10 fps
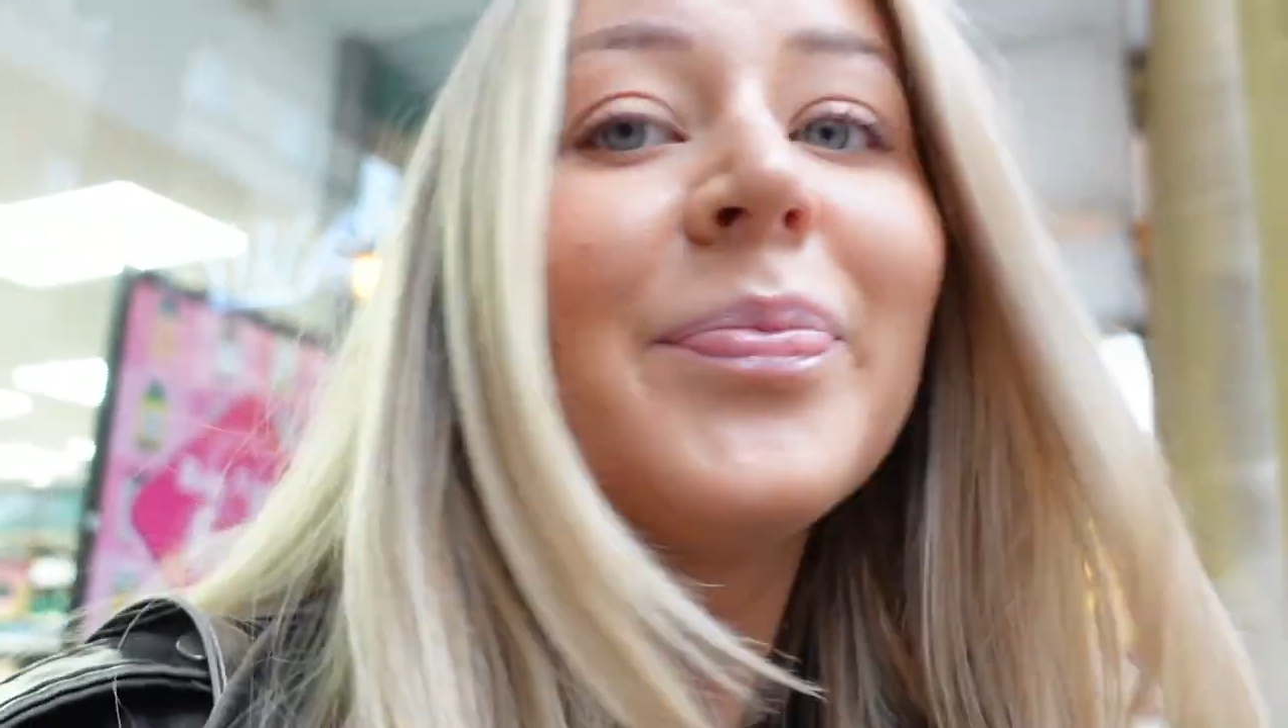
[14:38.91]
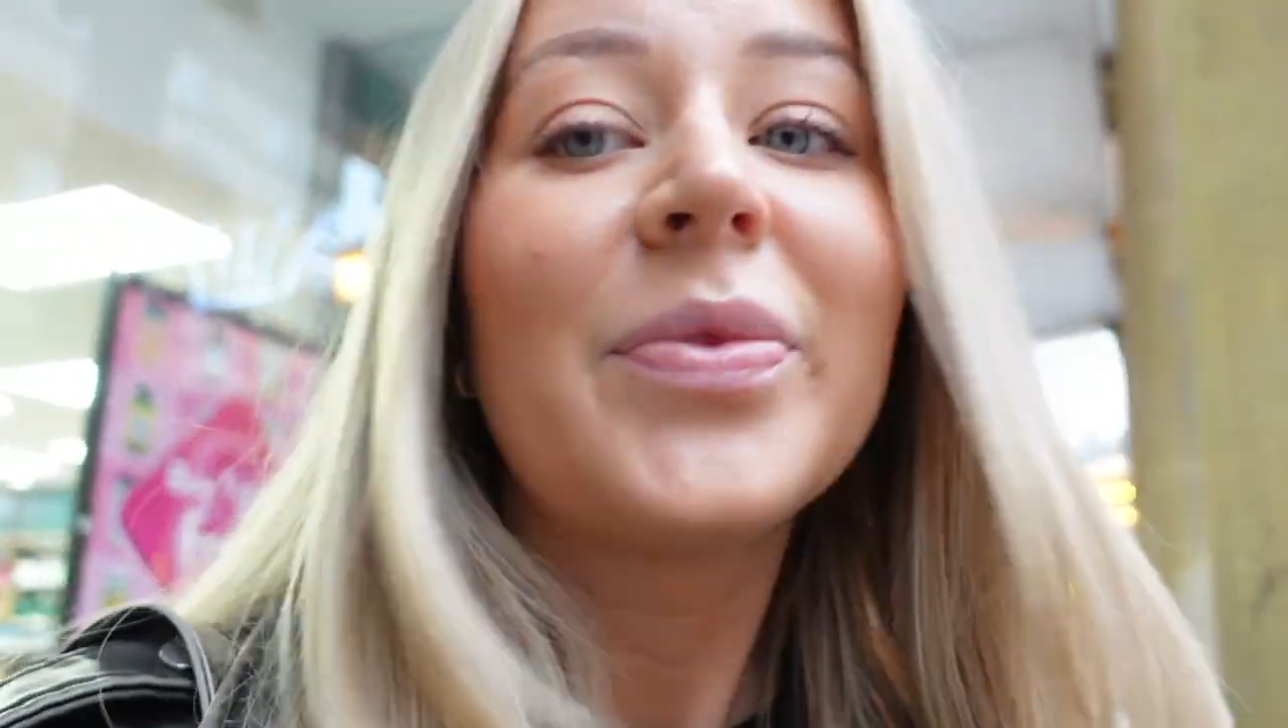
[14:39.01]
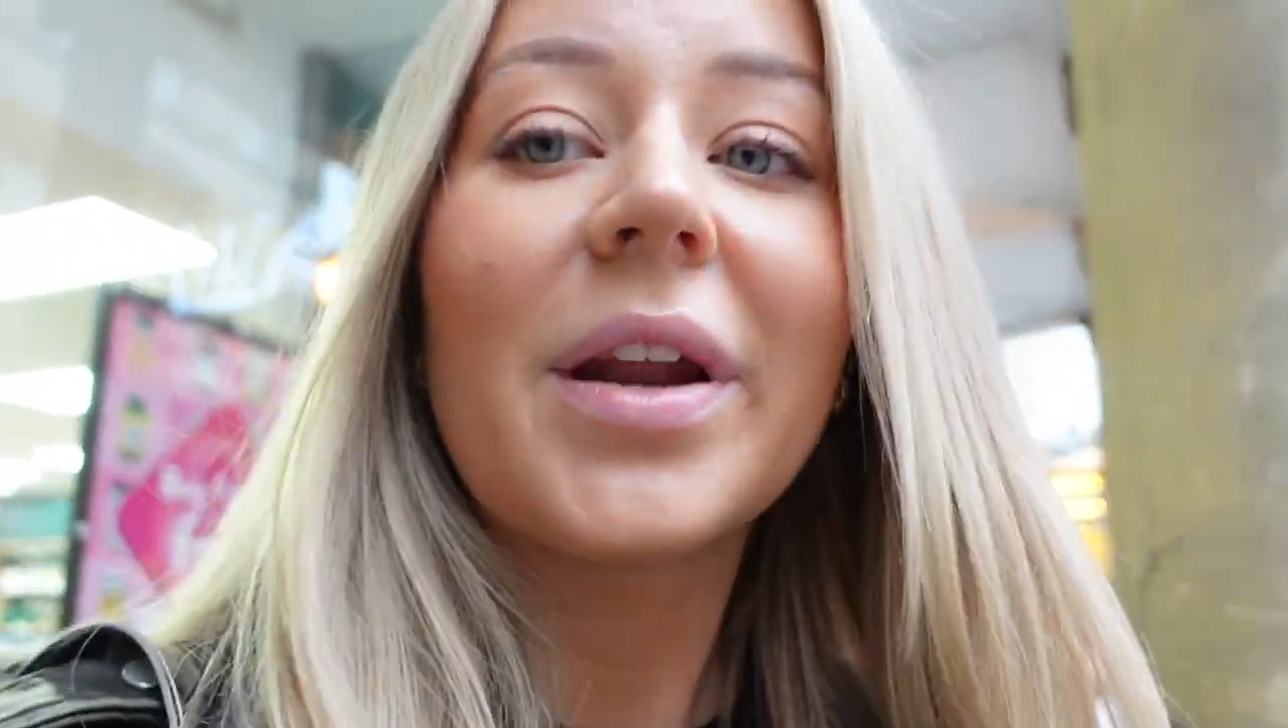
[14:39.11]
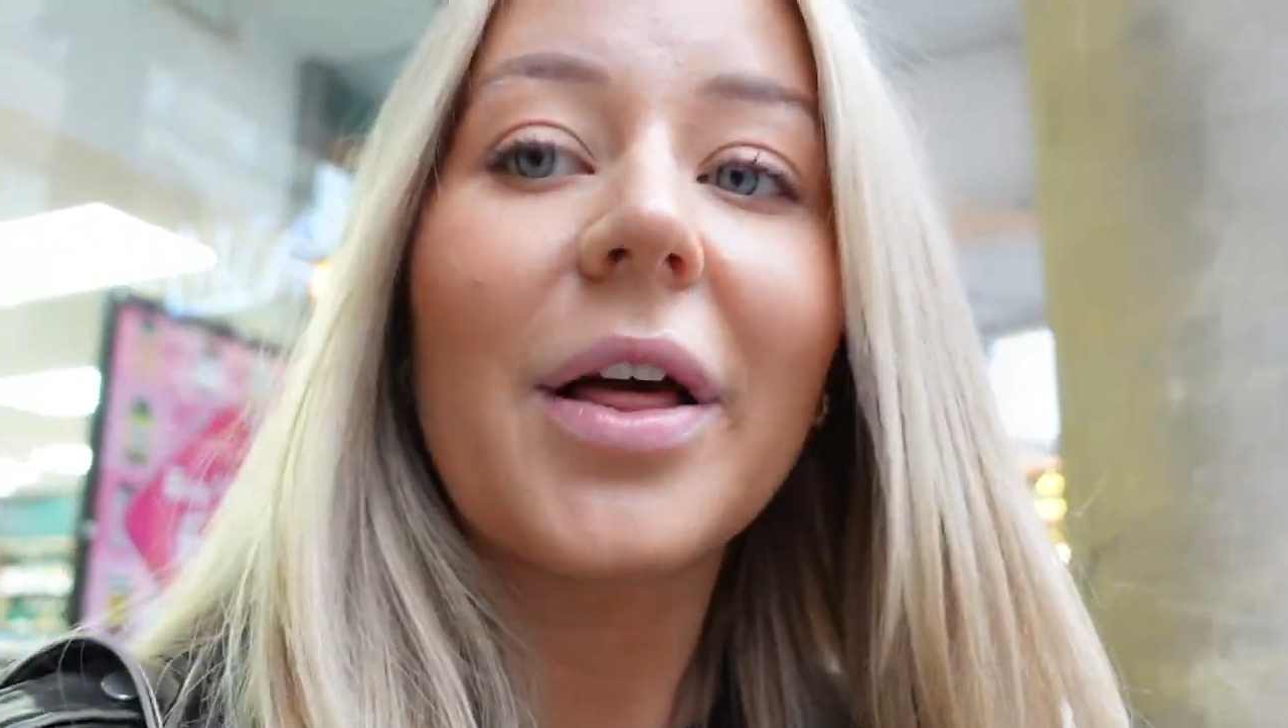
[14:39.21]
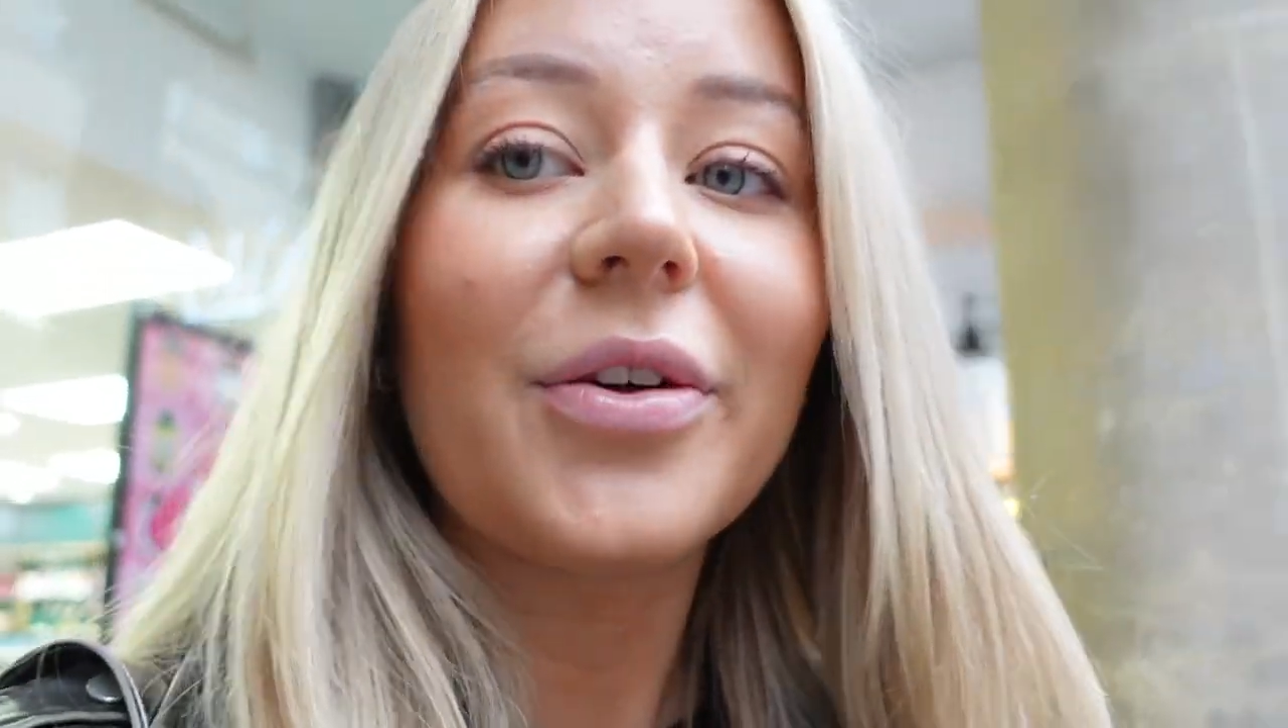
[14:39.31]

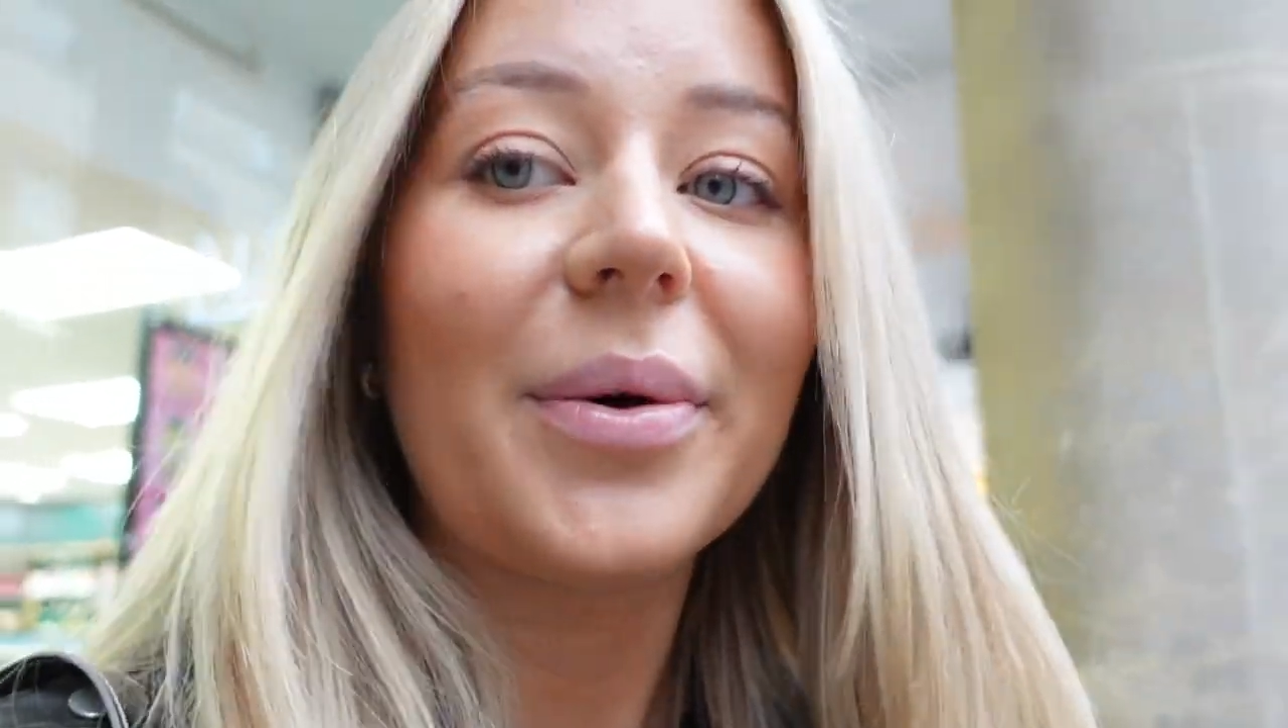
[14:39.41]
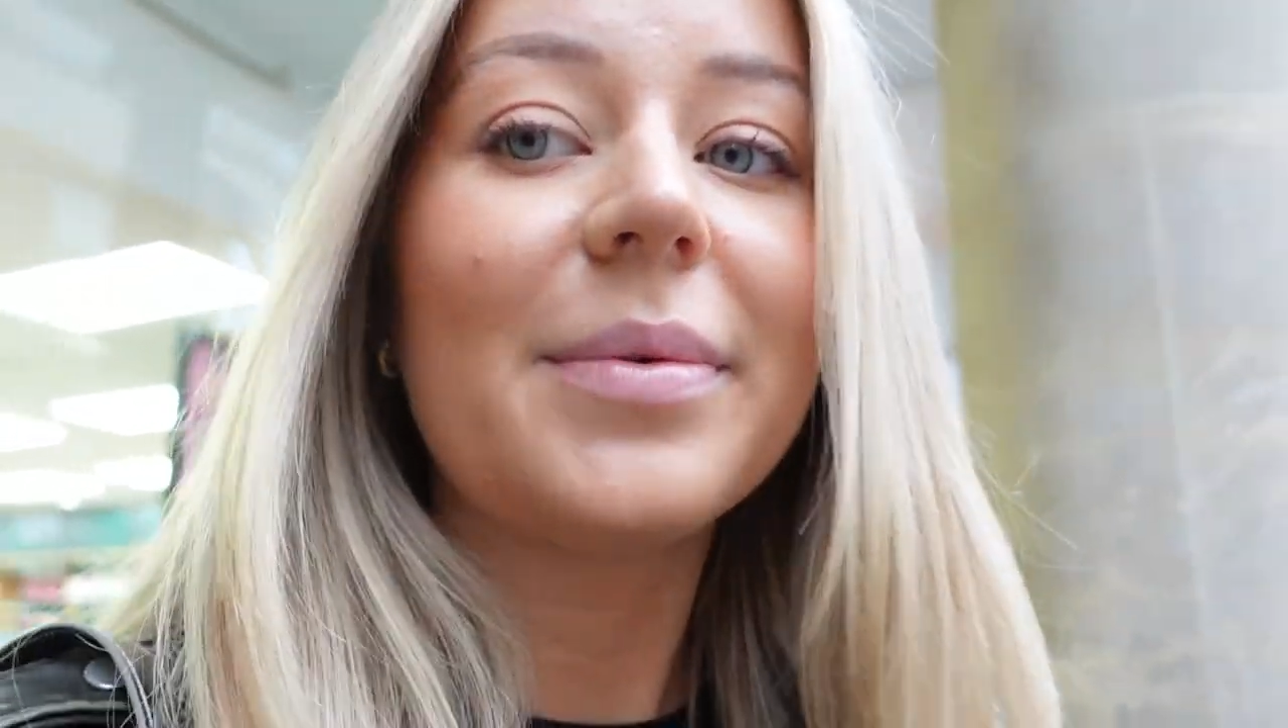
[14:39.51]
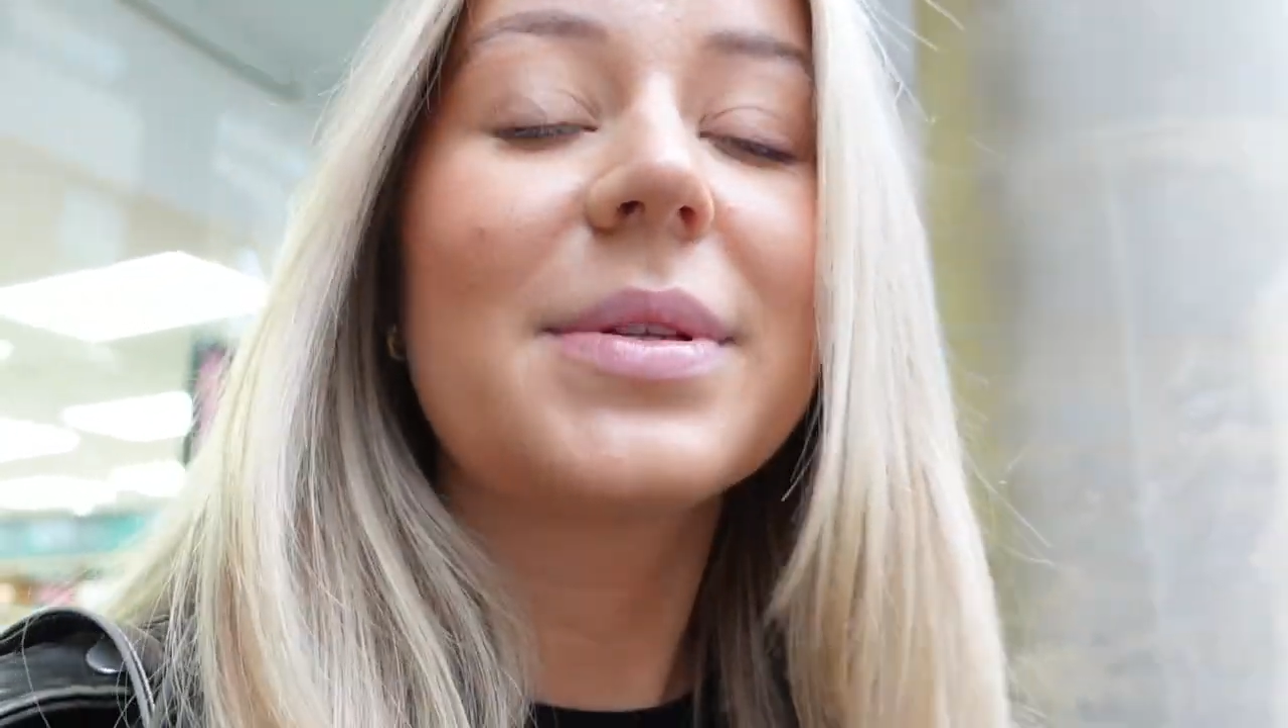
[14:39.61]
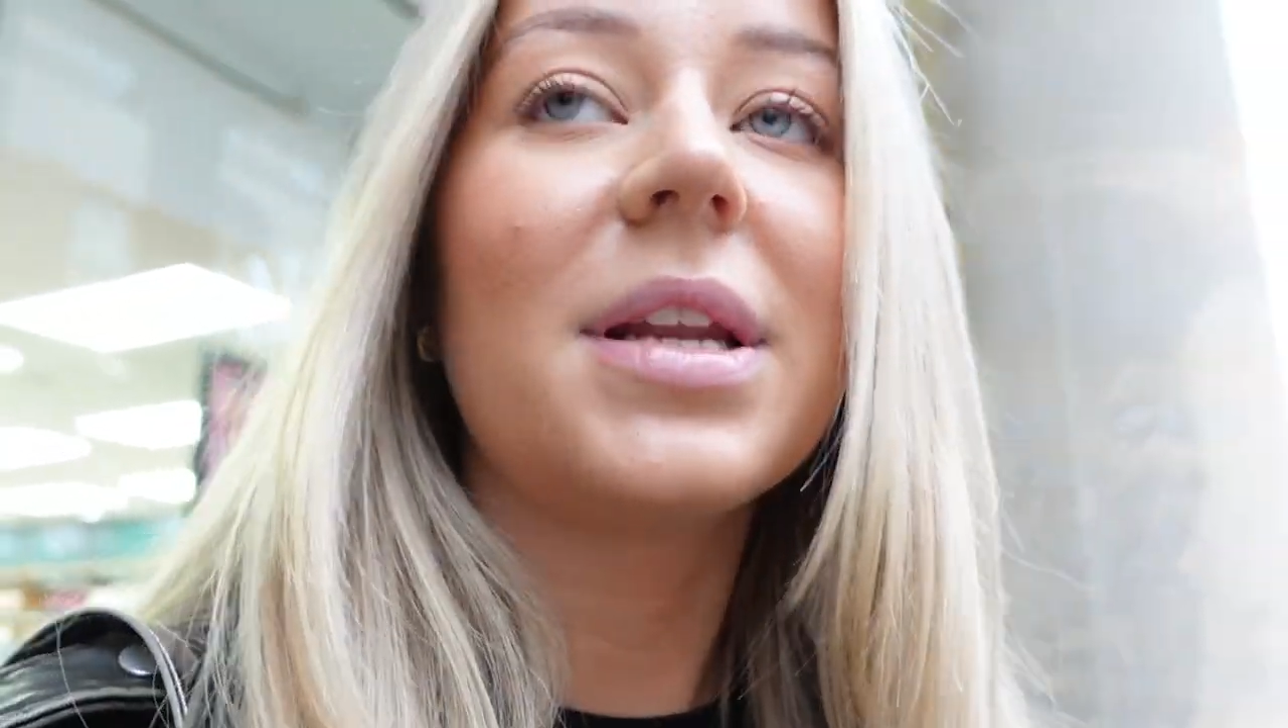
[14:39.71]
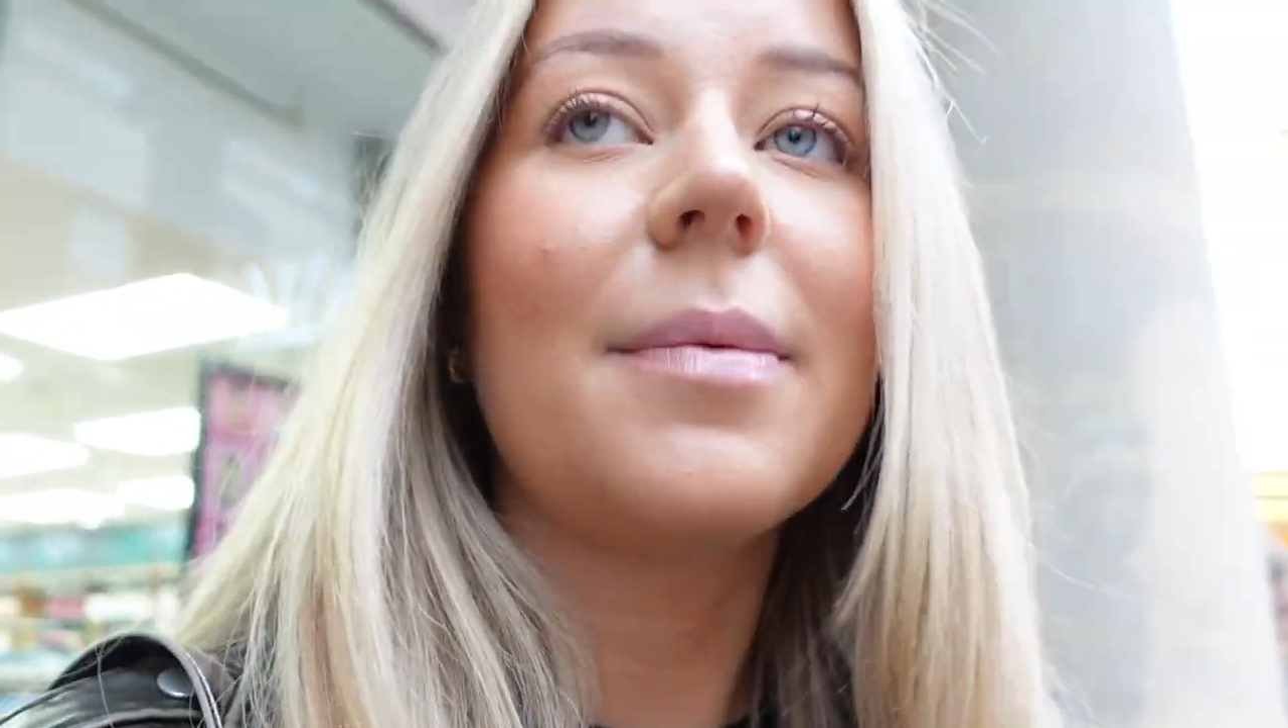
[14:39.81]
than I thought it
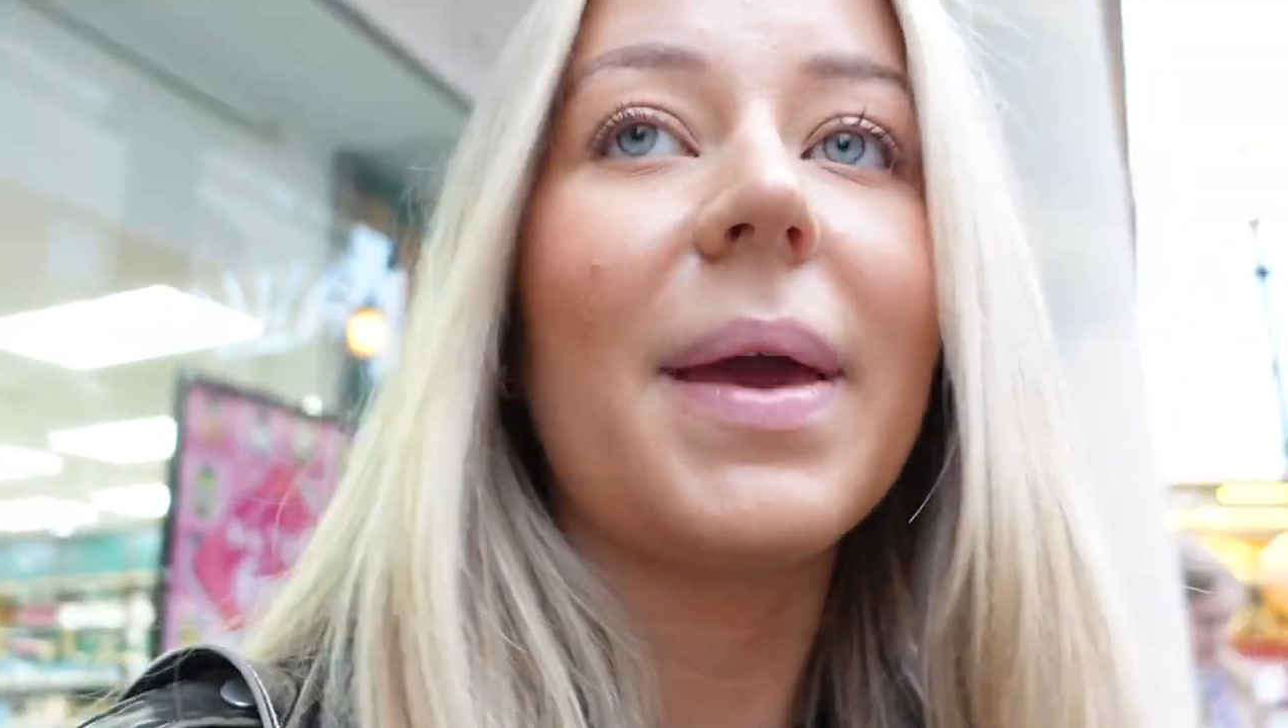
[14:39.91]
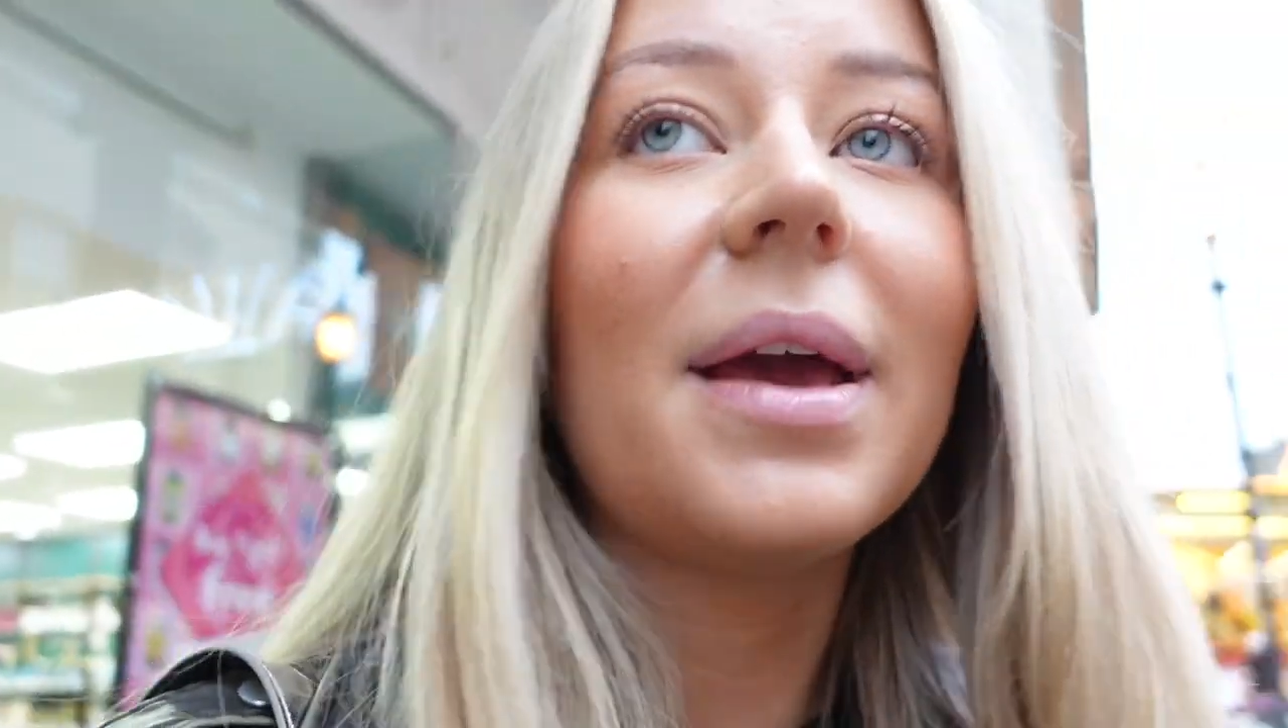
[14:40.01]
was going to be.